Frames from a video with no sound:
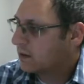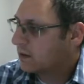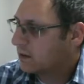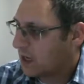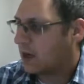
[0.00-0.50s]

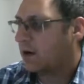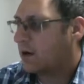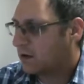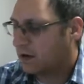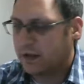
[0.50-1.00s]
Yeah,
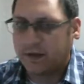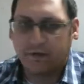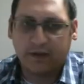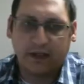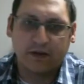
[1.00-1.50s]
Kartana
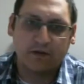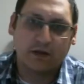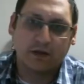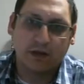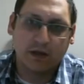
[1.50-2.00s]
definitely takes
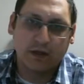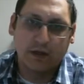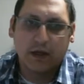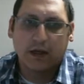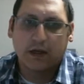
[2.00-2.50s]
Rock Slide.
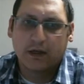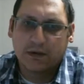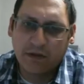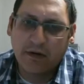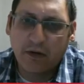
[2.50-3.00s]

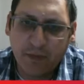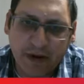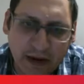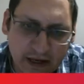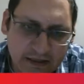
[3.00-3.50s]
So that would have been
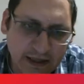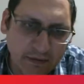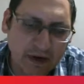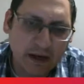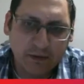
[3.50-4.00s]
nice. That
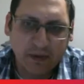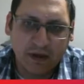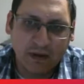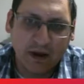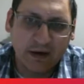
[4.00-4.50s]
would have helped me a
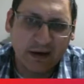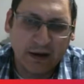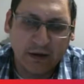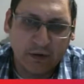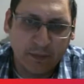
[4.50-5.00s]
lot, and
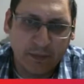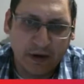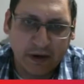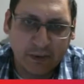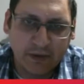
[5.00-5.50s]
I would have been
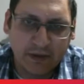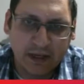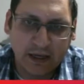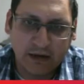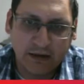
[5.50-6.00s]
able to
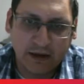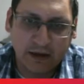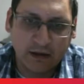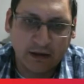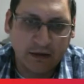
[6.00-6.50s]
take care of that
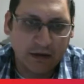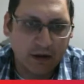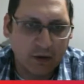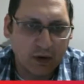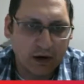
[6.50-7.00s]
Gigalith a
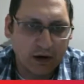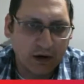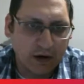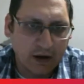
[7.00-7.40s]
lot quicker.